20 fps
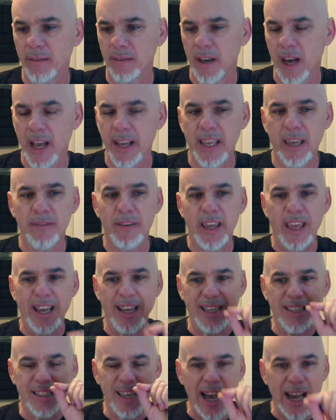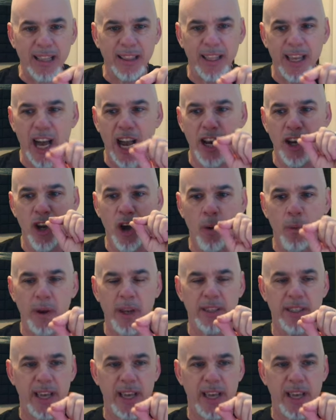I give it exactly, I know what it